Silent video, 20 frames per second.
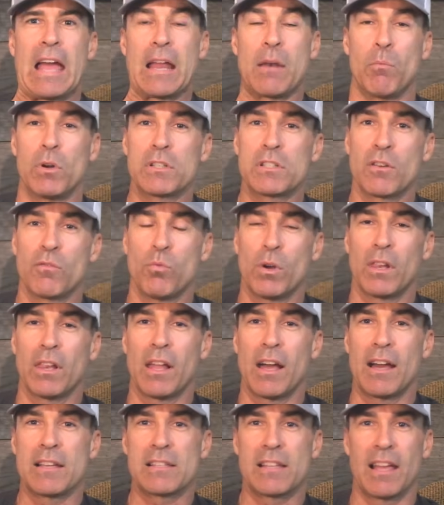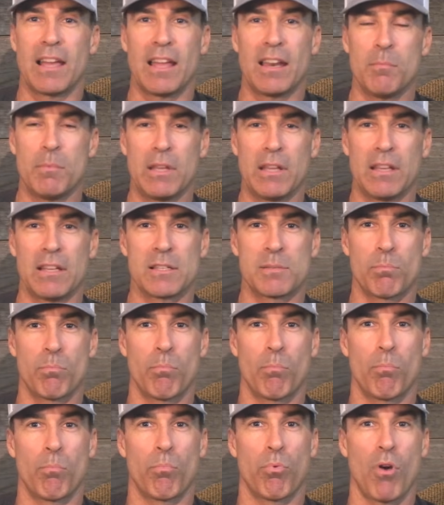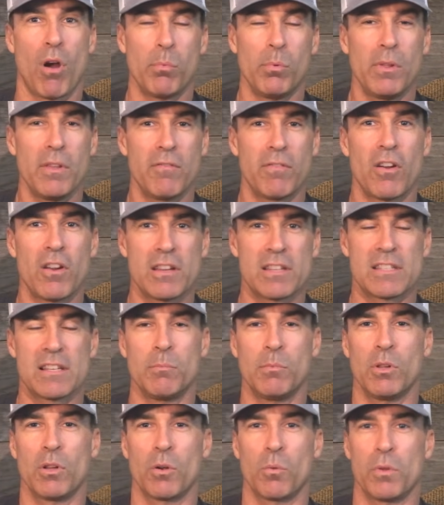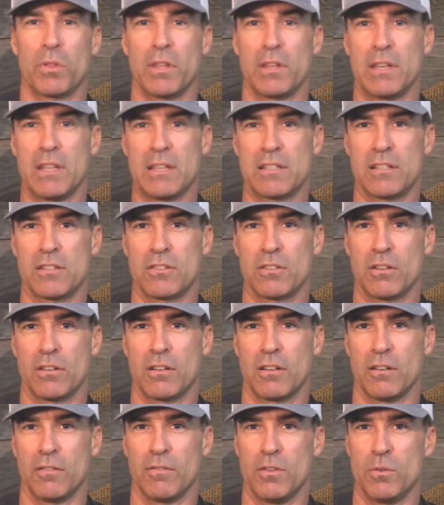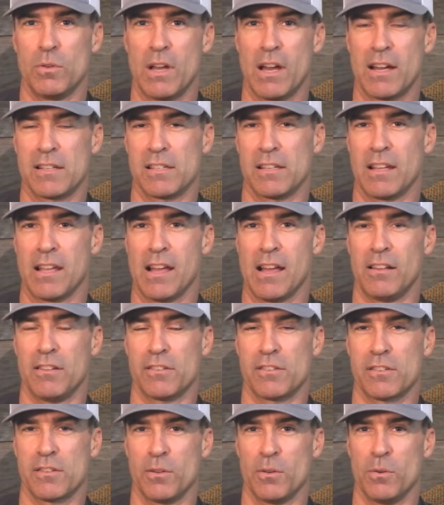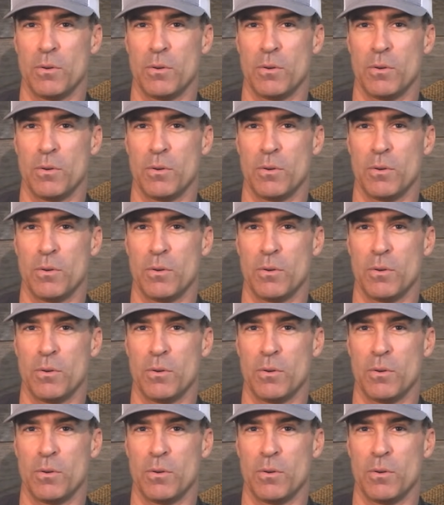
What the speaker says: much of what lies ahead of me is probably very similar with a decent chunk of you guys and gals. So